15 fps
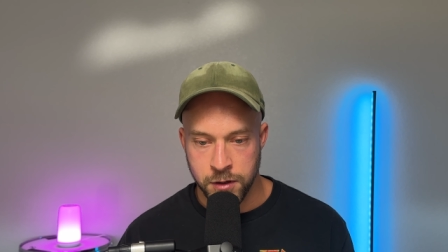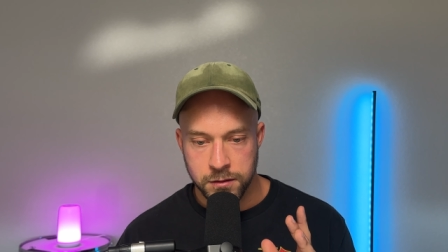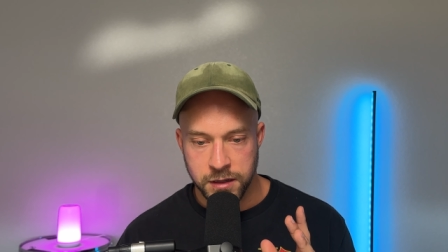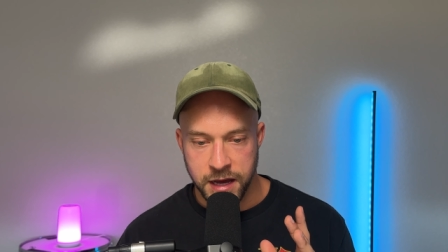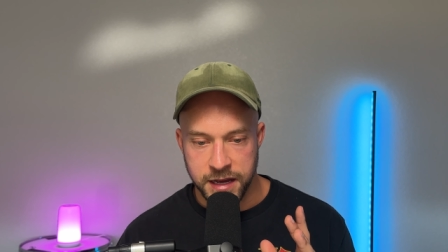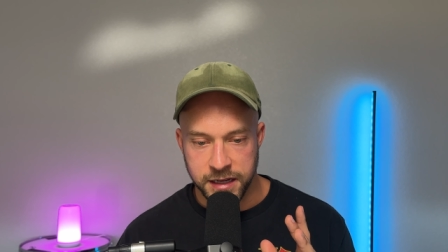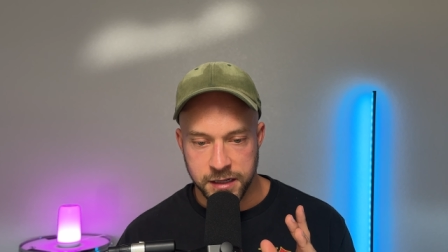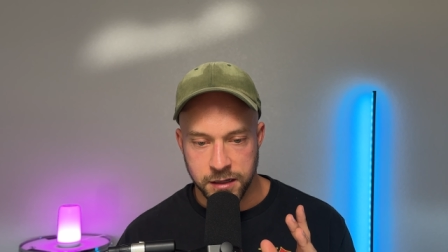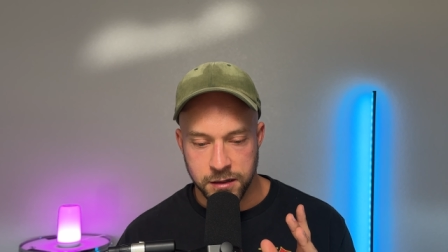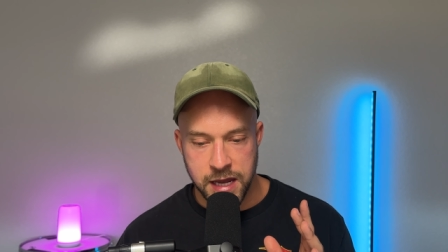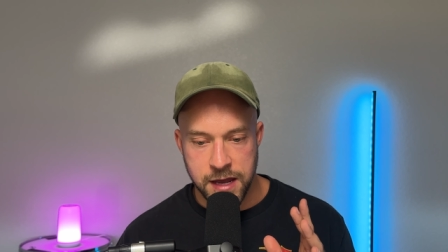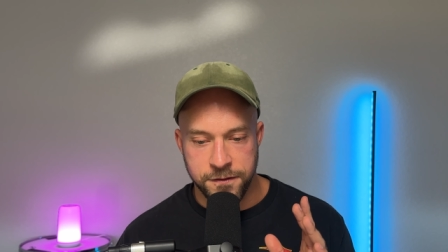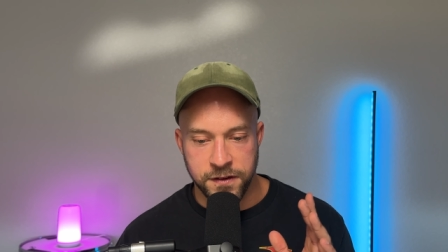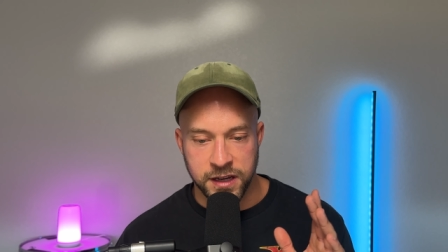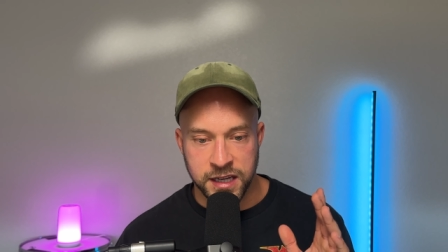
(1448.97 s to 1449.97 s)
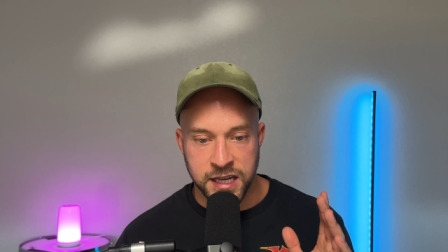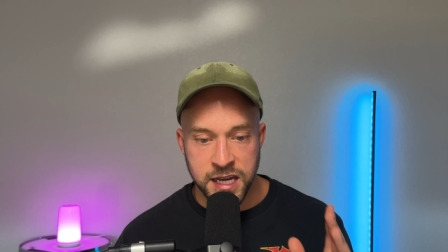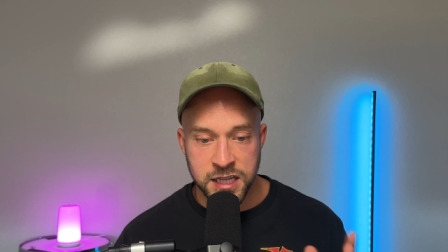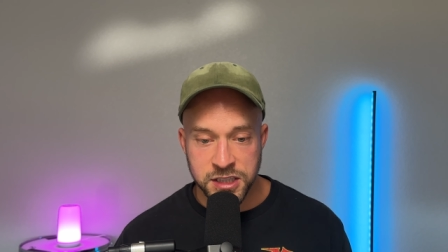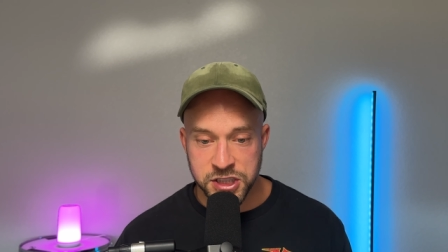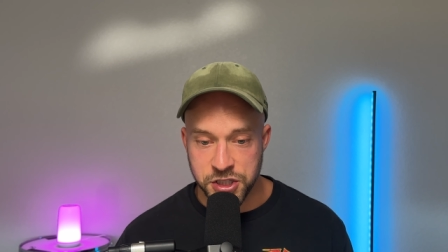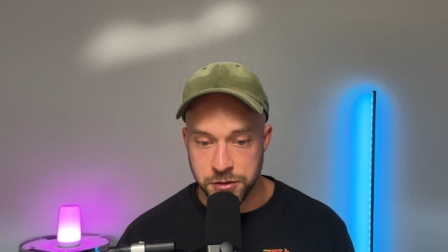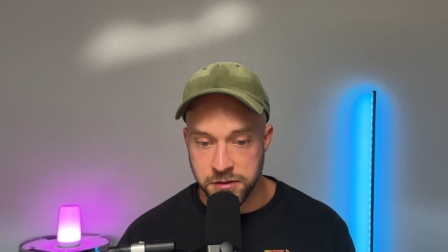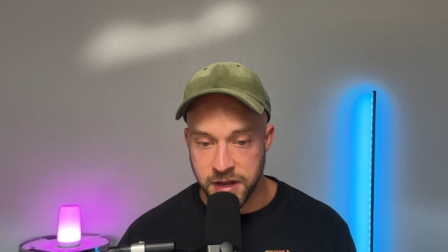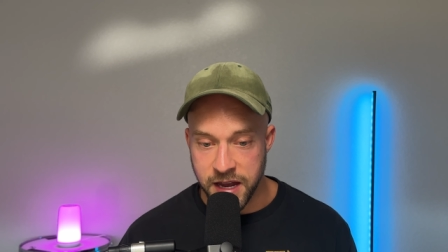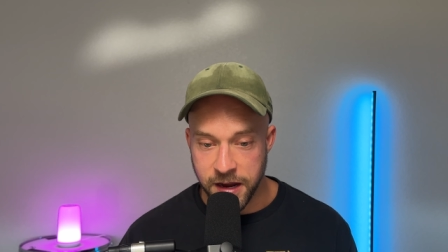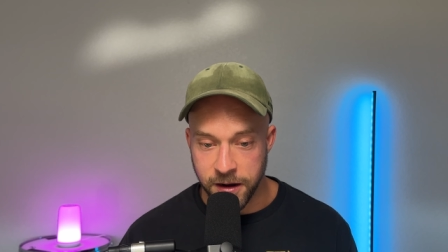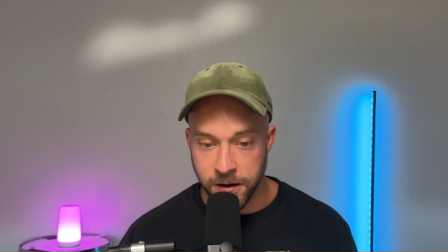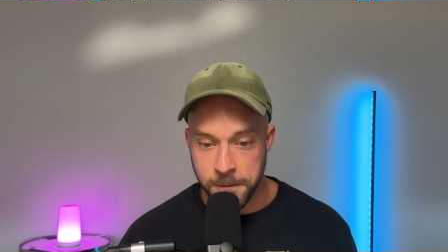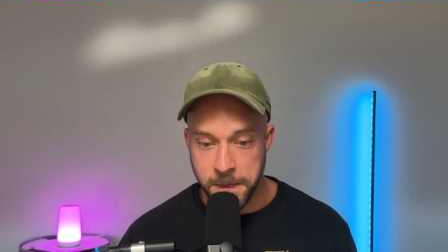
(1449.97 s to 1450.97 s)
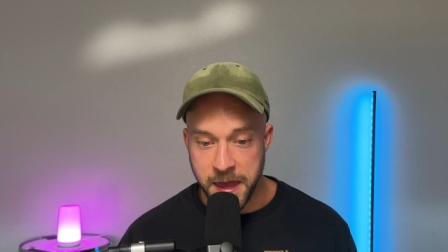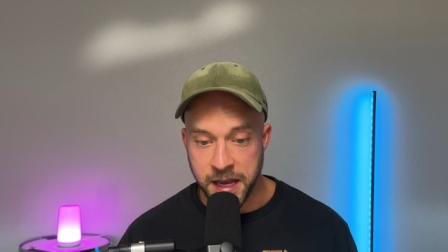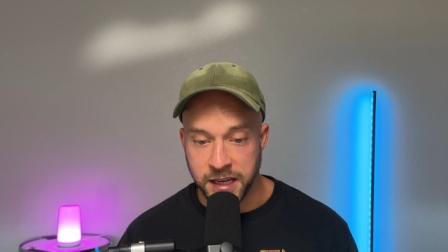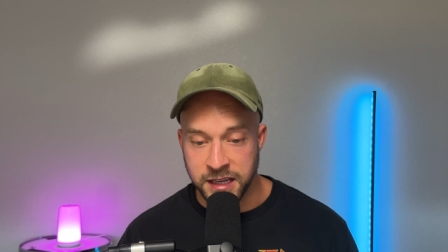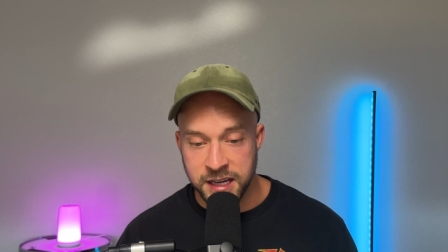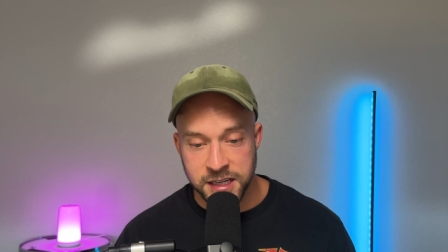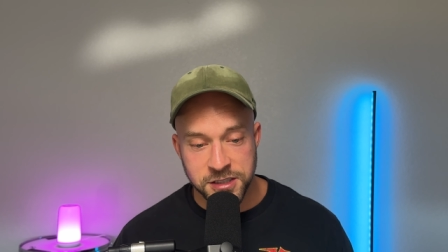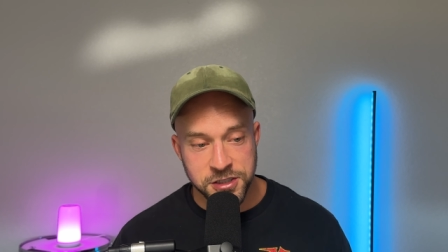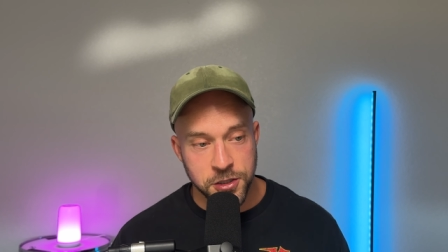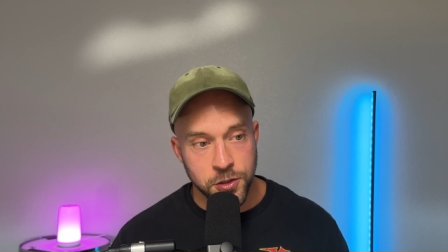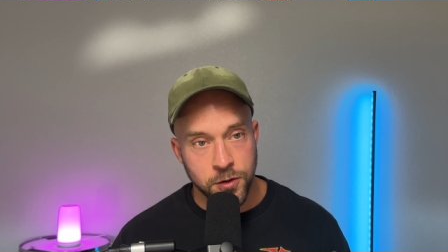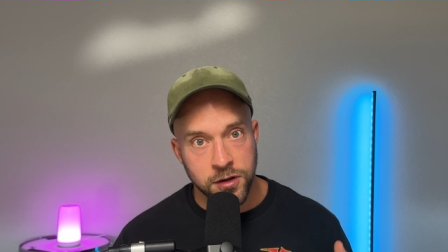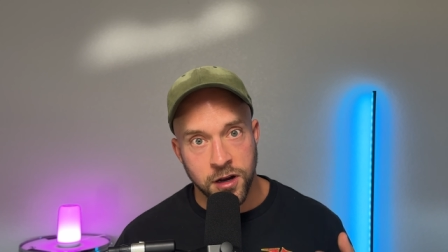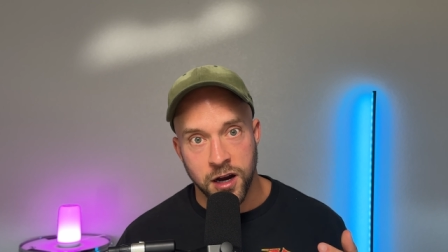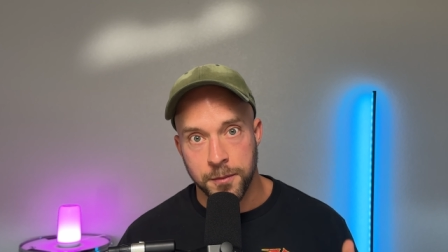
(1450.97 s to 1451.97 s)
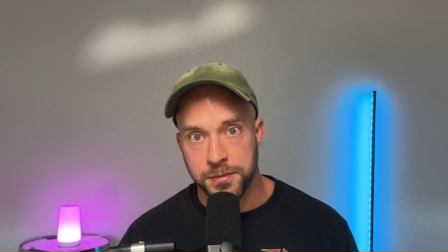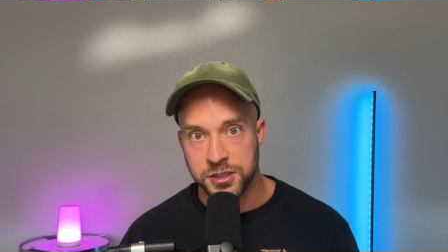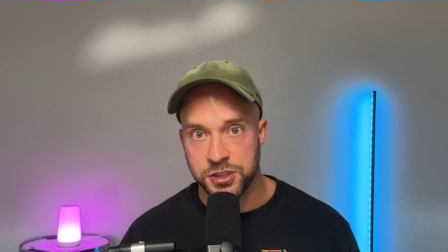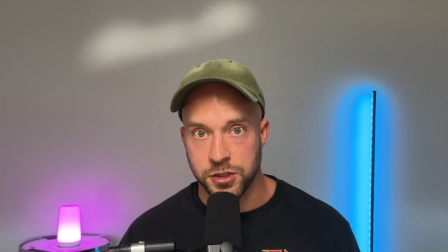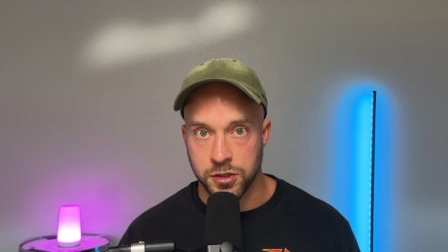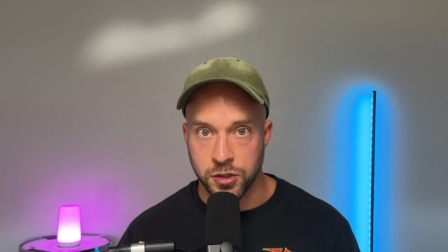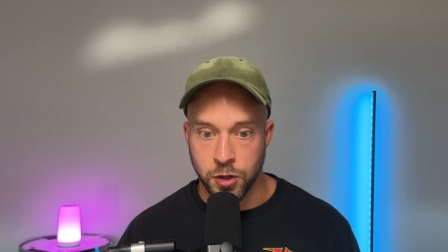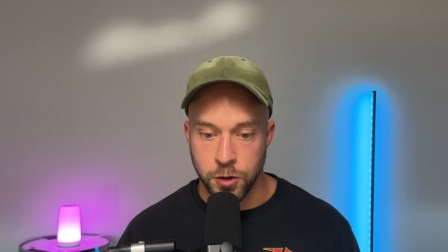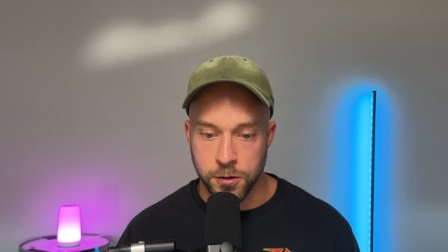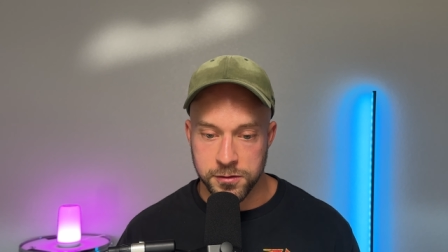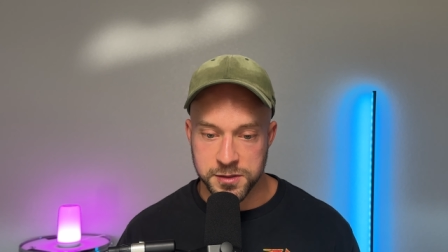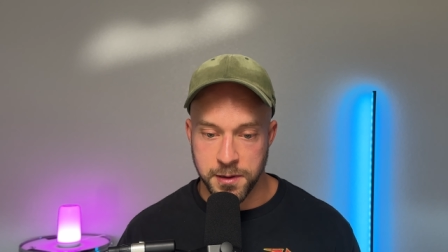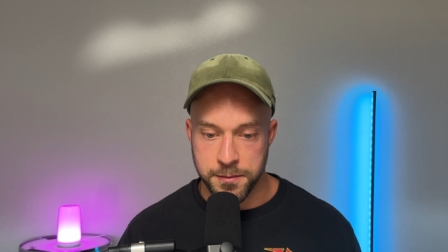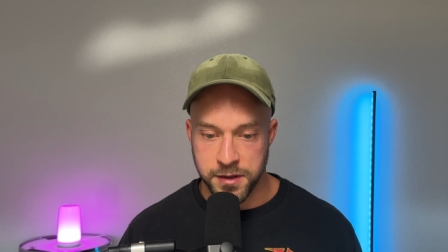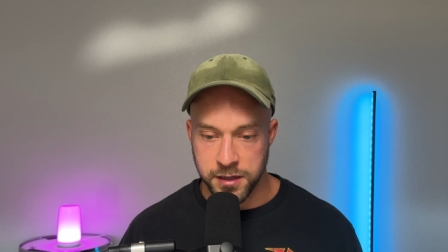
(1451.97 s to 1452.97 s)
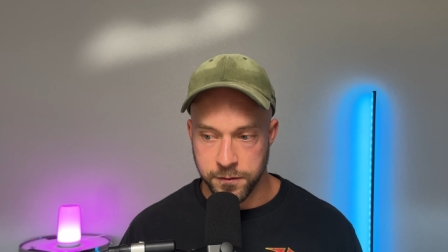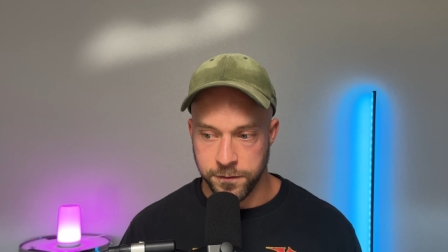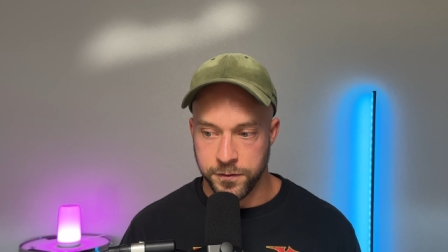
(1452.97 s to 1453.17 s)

Like, if it gets you there and gets you to accomplish your goals by being